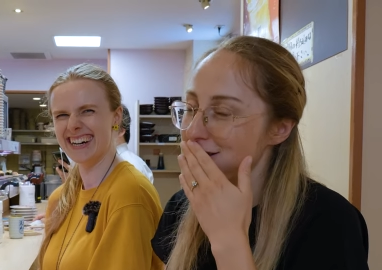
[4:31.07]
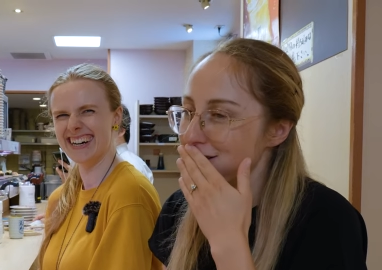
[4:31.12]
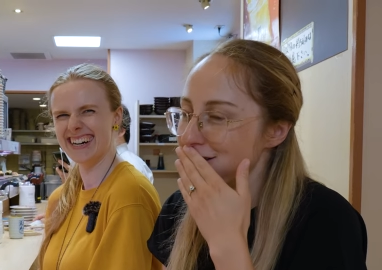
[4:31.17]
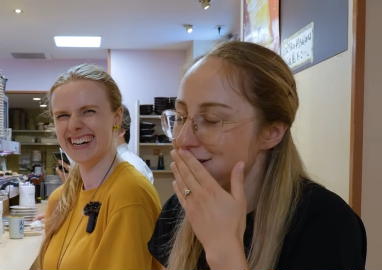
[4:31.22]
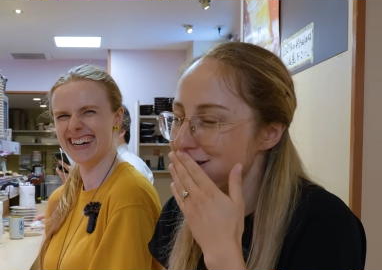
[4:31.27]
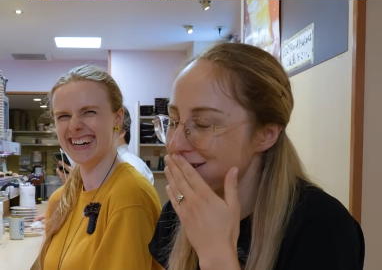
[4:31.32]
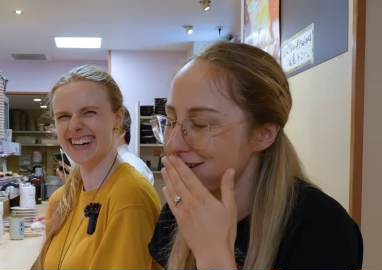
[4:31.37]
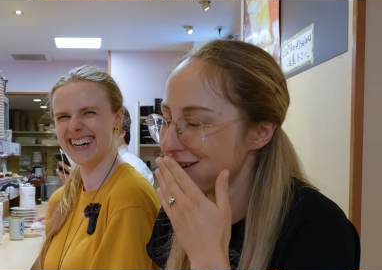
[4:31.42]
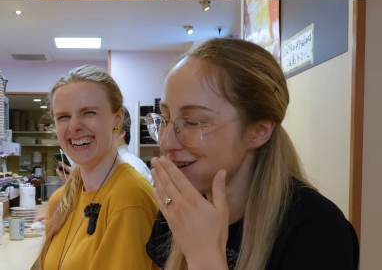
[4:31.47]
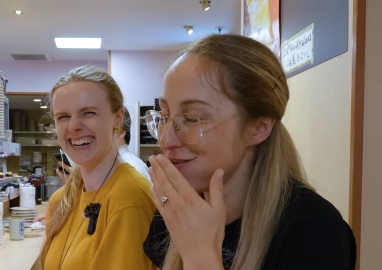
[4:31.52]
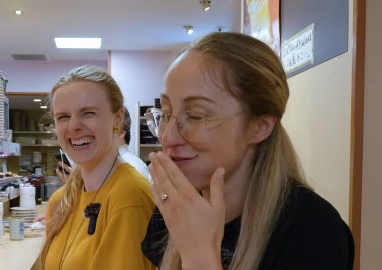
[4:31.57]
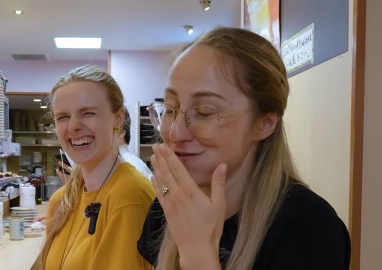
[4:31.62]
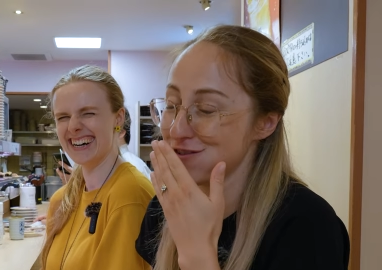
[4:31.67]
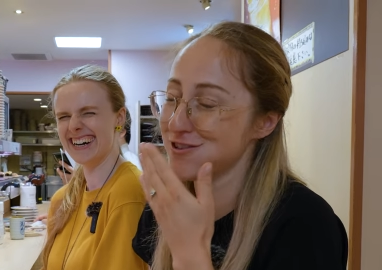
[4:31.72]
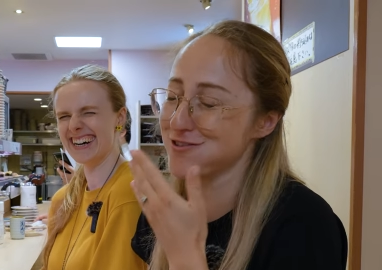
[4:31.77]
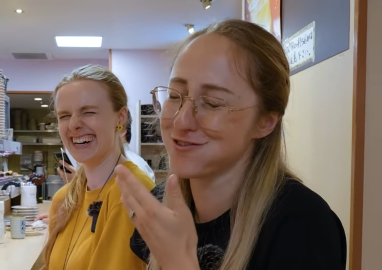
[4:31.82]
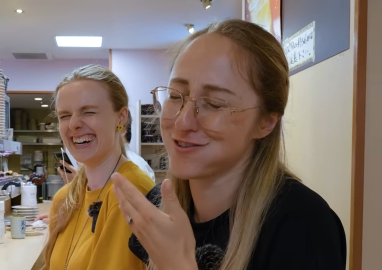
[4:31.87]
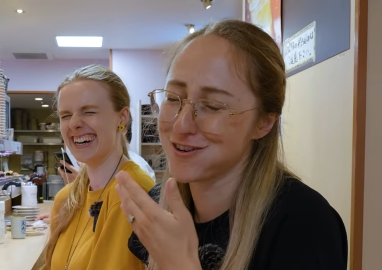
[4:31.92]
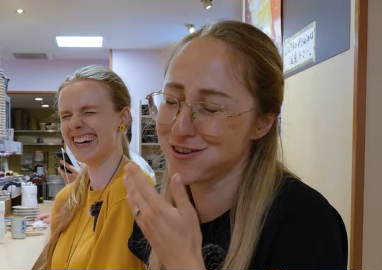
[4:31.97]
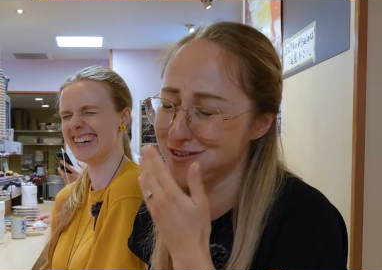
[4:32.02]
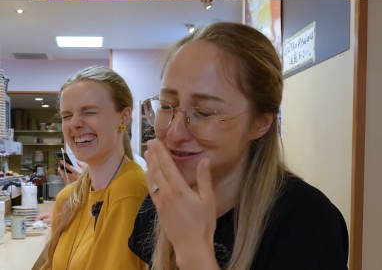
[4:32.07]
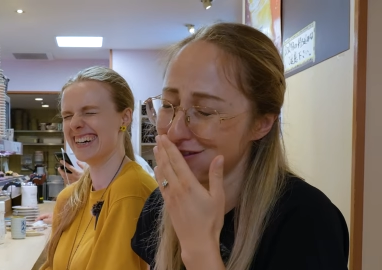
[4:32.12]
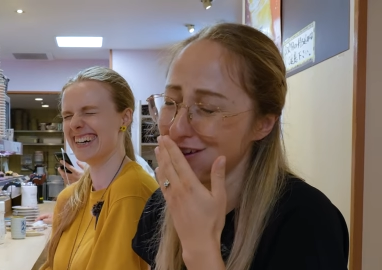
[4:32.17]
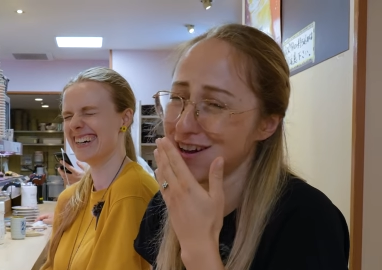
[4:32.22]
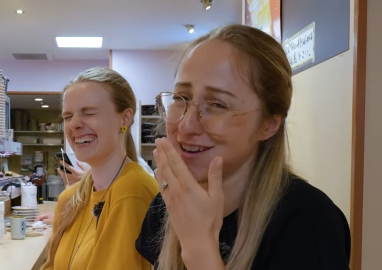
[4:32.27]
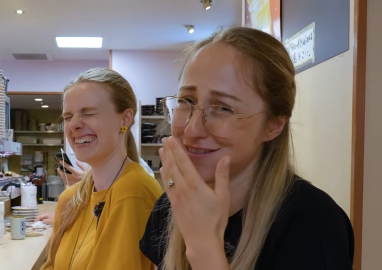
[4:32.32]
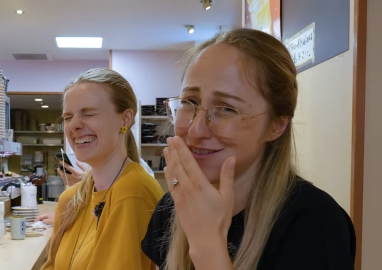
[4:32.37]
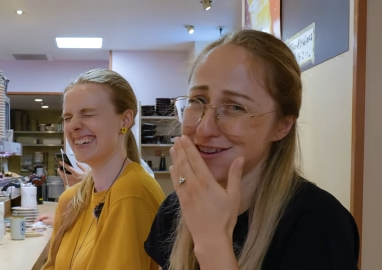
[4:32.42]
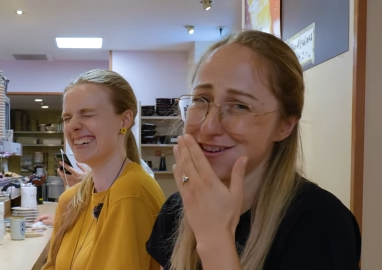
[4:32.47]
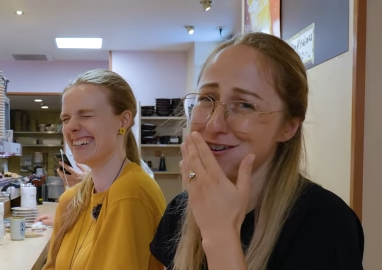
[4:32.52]
Speaker 1: it. if you don't
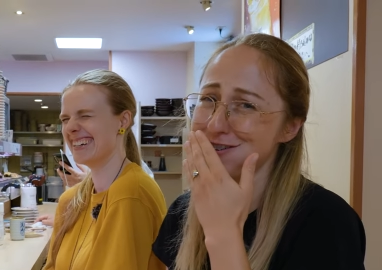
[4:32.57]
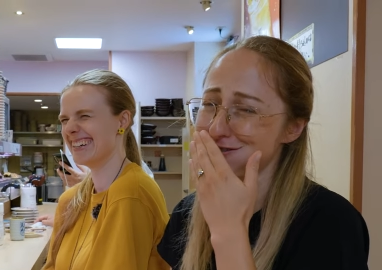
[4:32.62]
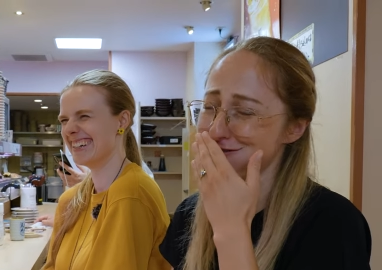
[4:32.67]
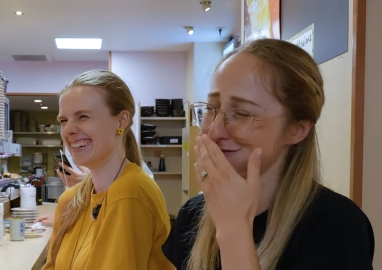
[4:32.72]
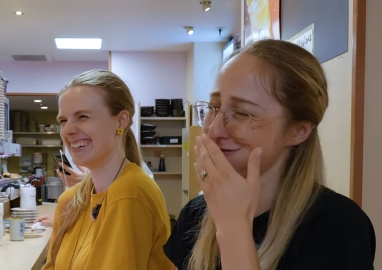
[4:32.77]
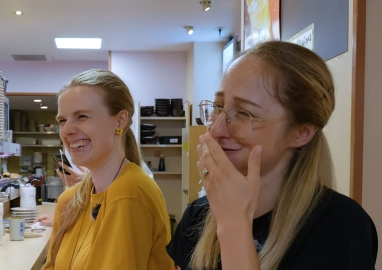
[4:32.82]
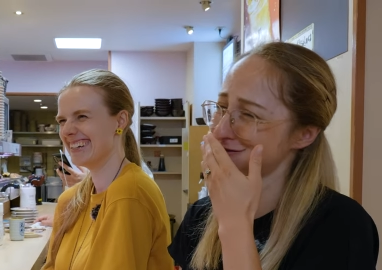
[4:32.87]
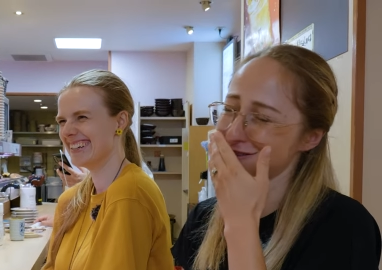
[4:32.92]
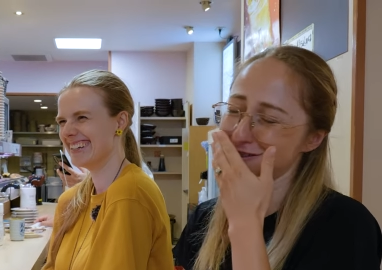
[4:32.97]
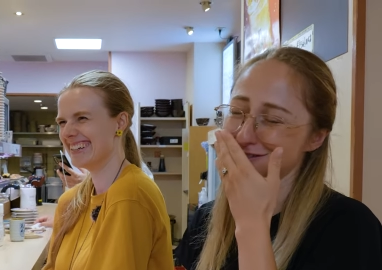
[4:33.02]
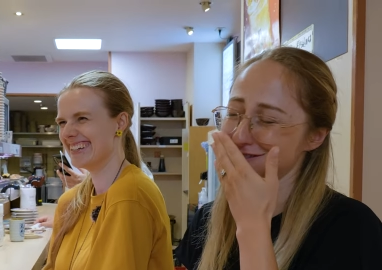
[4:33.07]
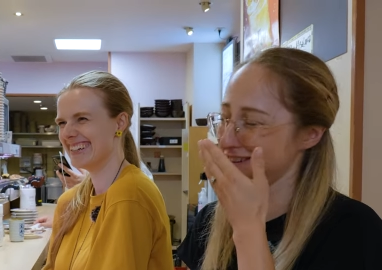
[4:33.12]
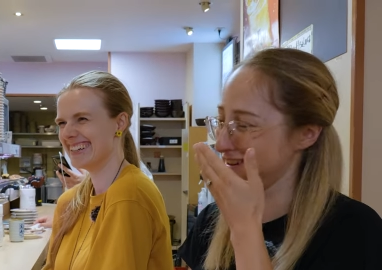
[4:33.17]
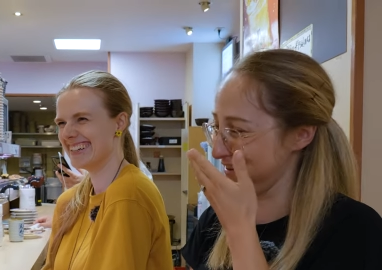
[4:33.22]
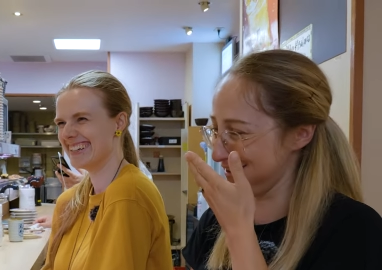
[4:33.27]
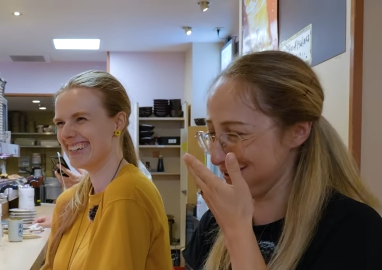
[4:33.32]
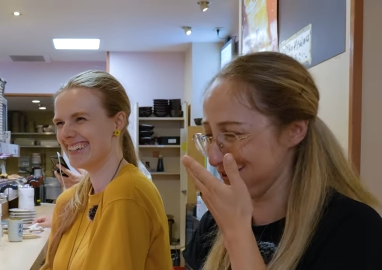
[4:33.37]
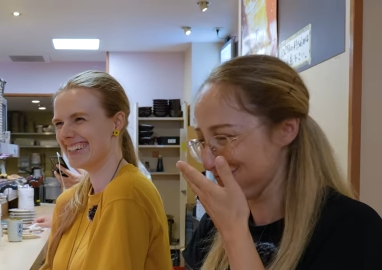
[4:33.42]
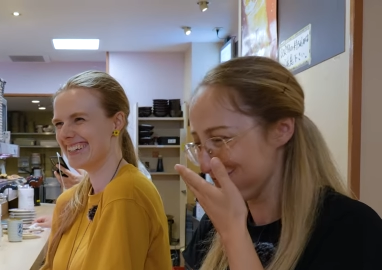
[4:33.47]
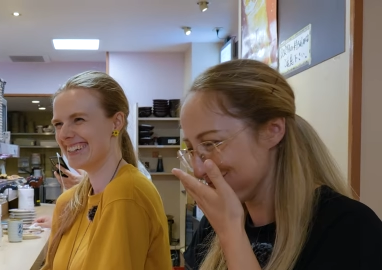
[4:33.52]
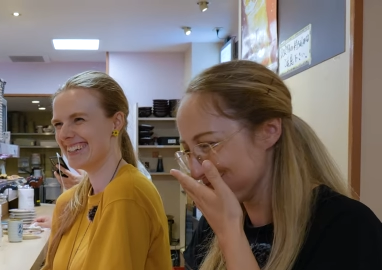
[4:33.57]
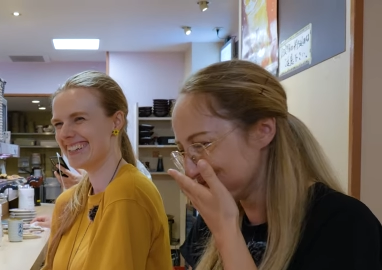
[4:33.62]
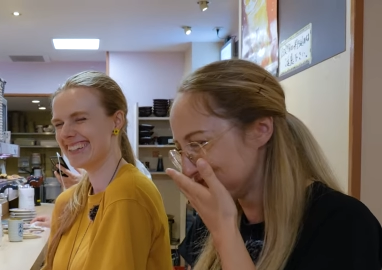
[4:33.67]
like the ocean, don't eat it.